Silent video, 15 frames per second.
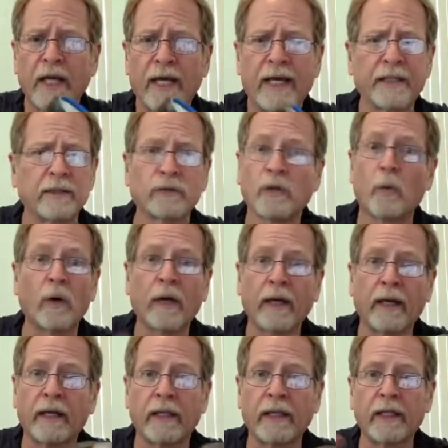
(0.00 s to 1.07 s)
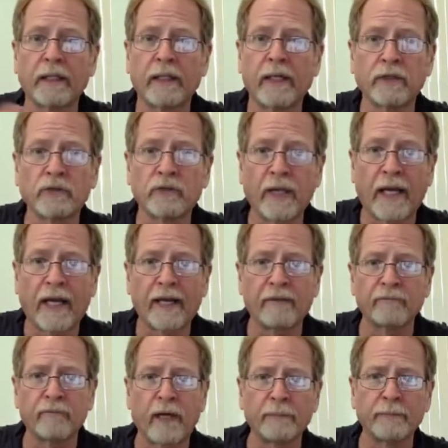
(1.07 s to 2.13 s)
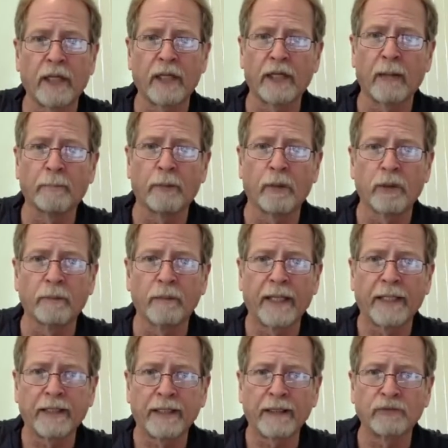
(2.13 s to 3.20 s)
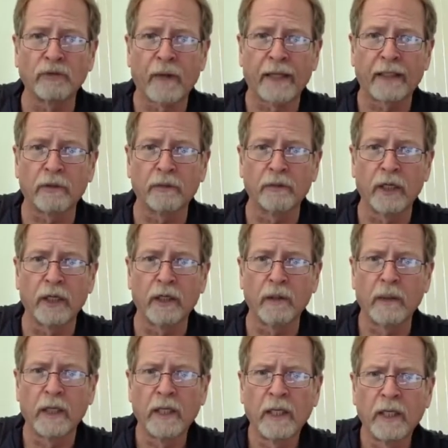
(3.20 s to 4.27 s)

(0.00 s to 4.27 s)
I don't know. And again, I'm not up on them lately, so I don't know.